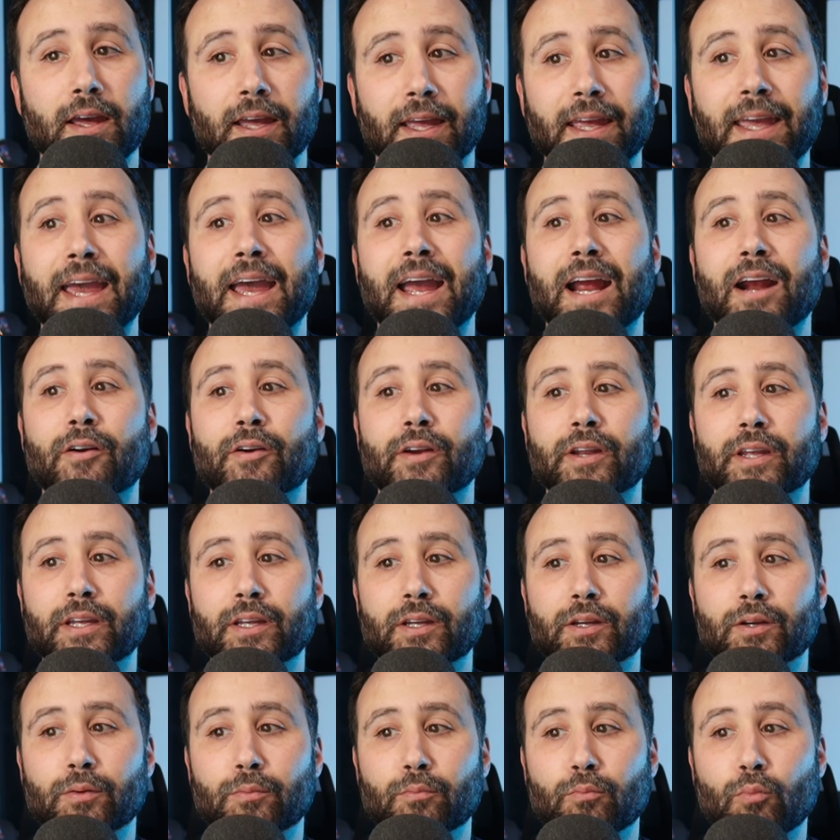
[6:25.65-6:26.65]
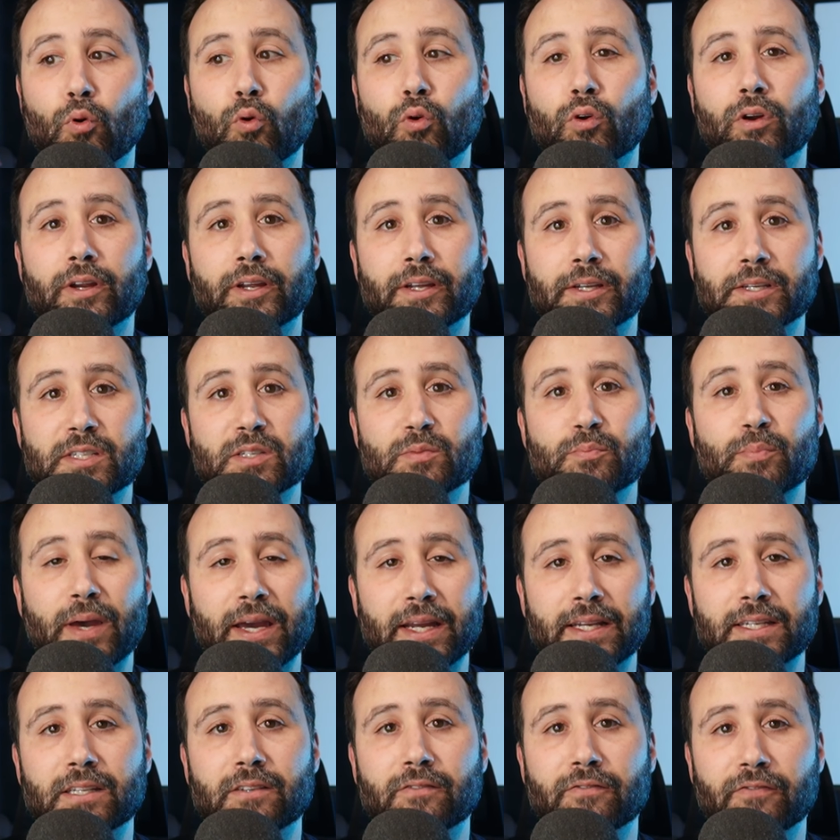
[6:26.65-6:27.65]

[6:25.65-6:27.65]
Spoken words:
carry more expected